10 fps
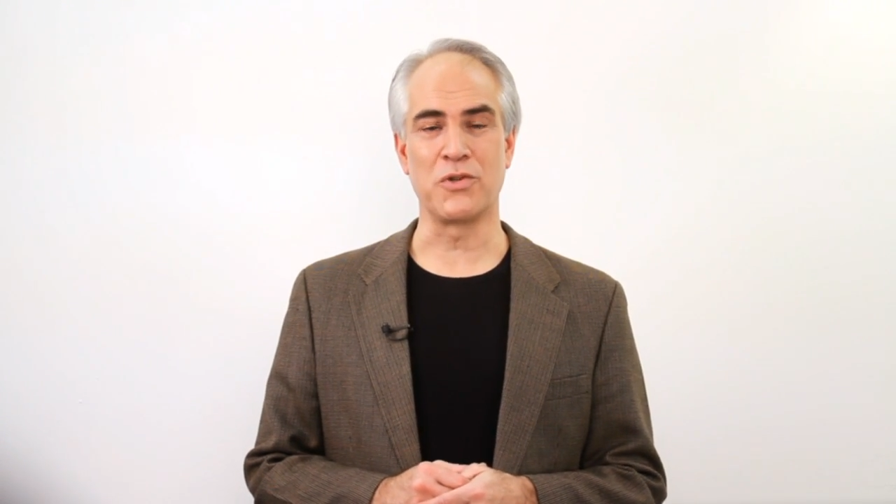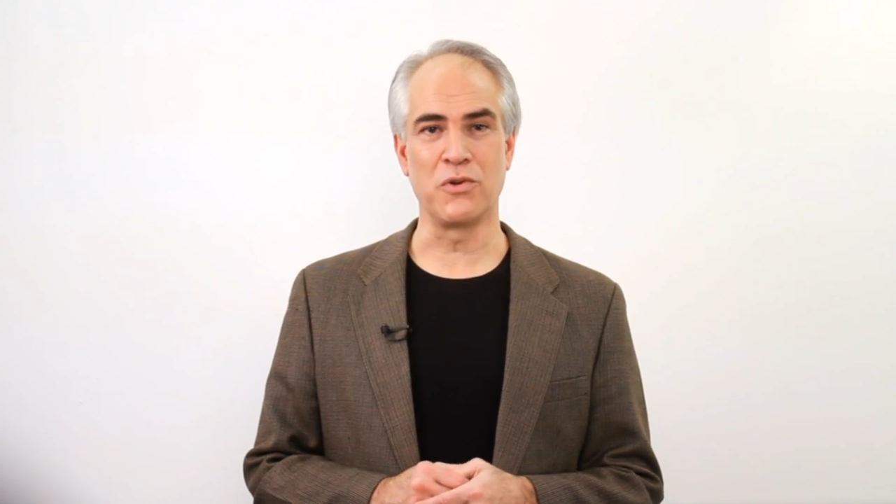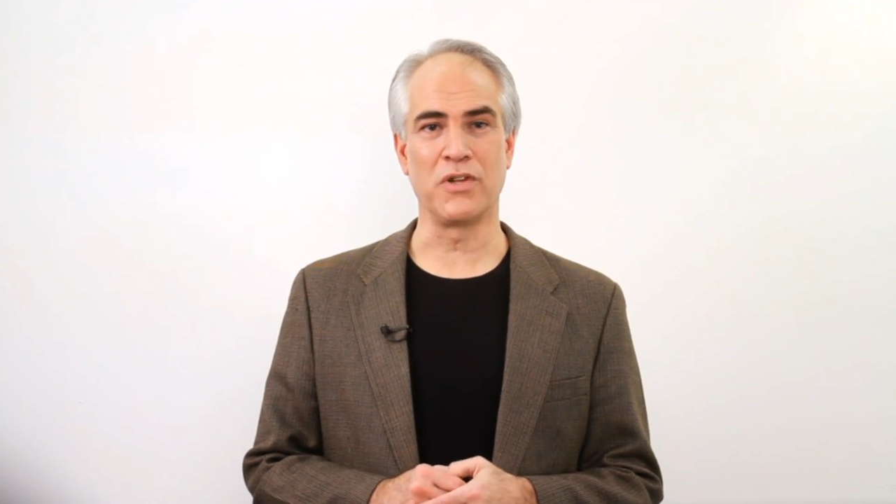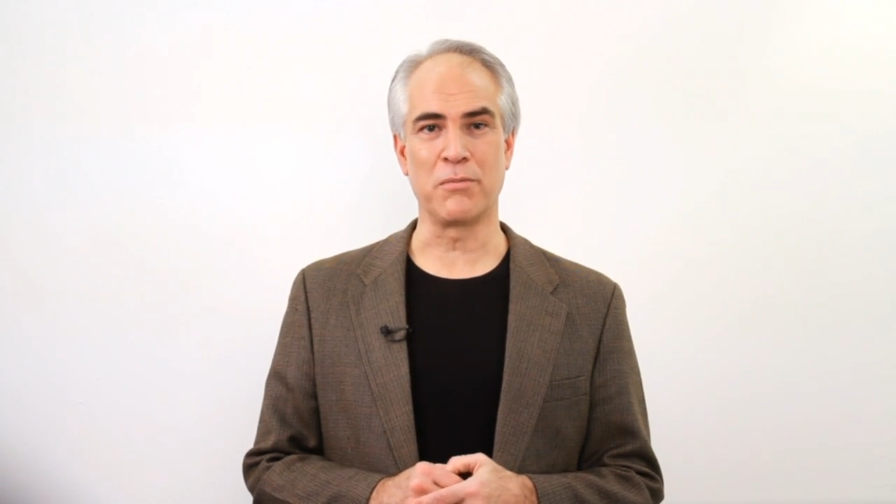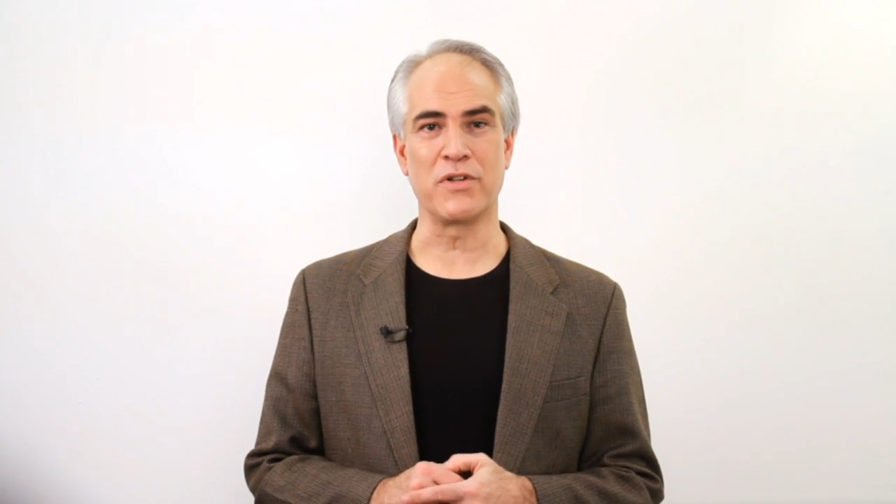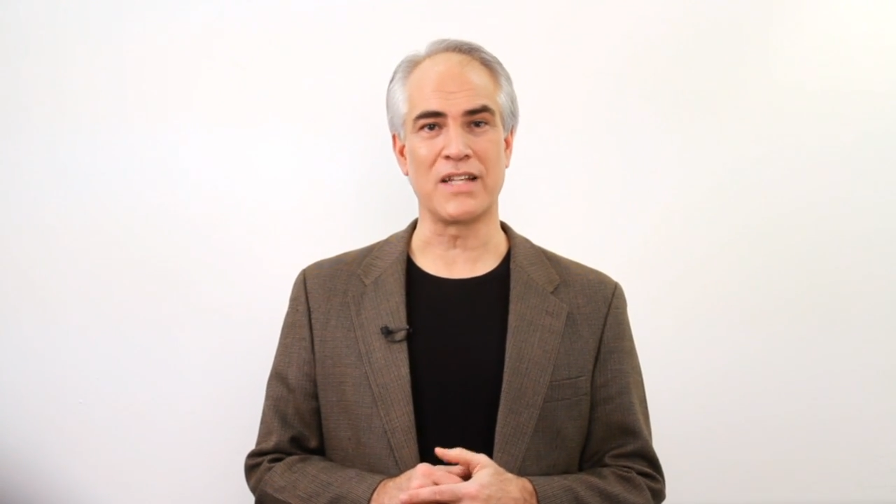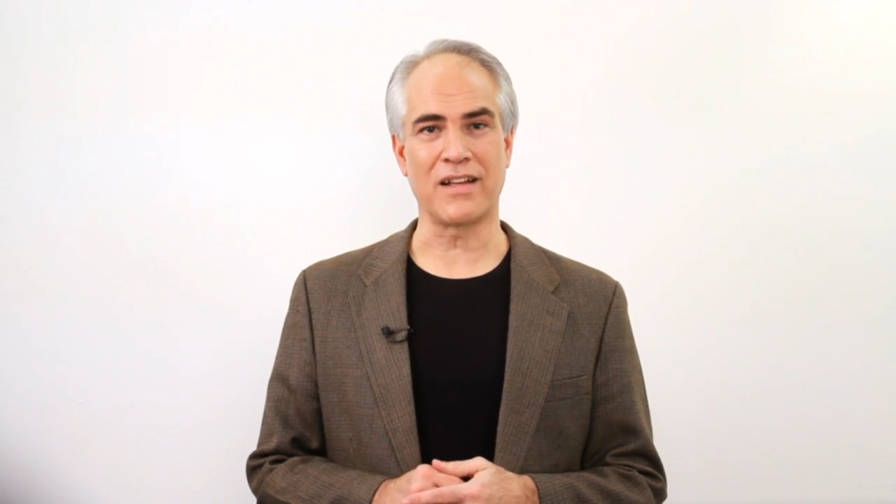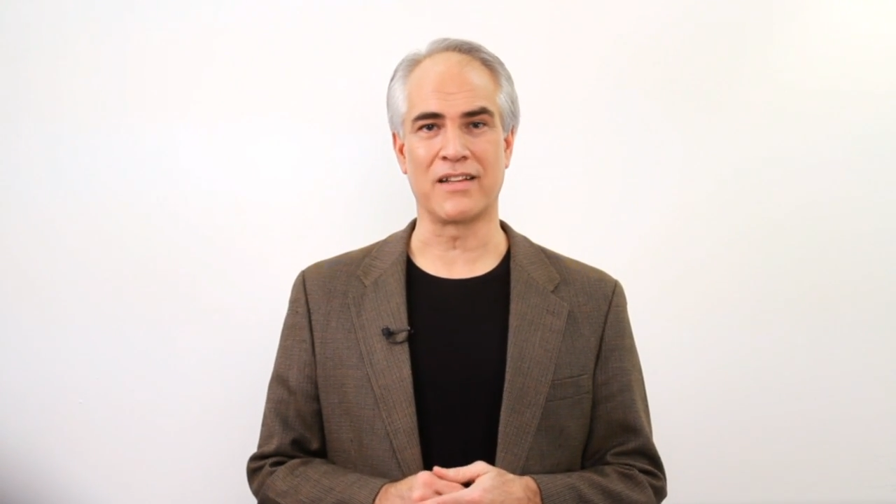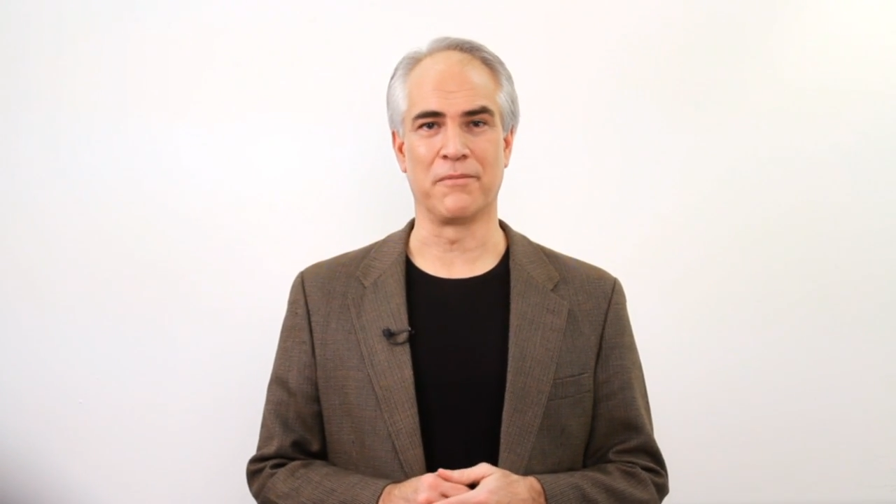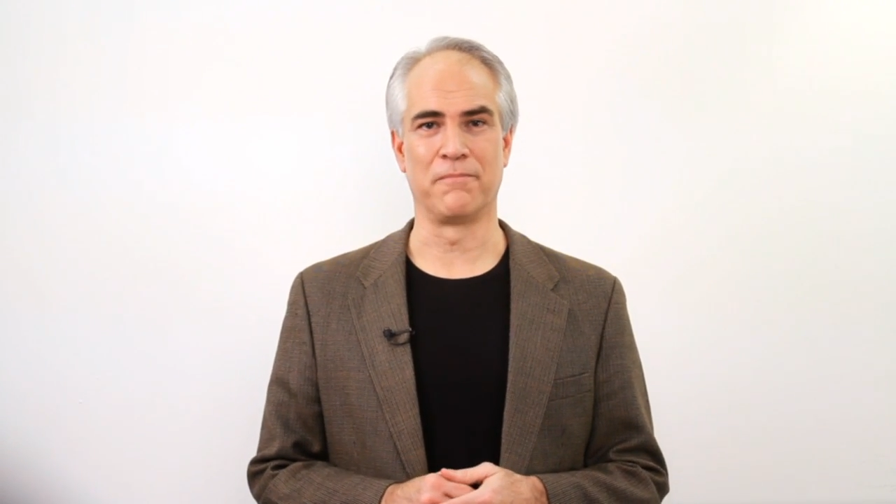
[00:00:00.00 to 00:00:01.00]
truly
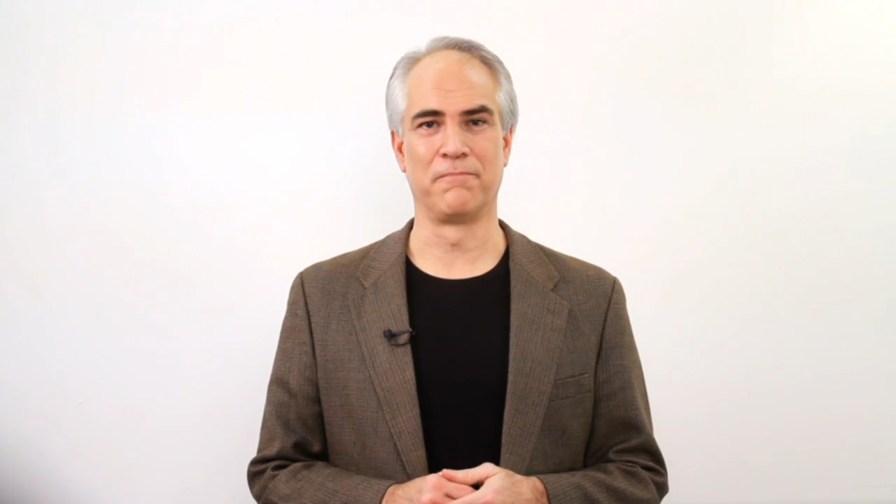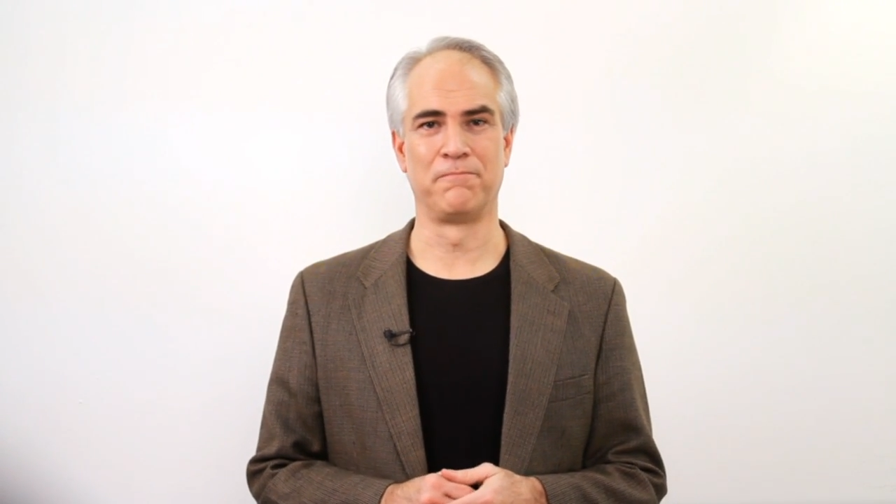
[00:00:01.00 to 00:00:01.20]
protect them.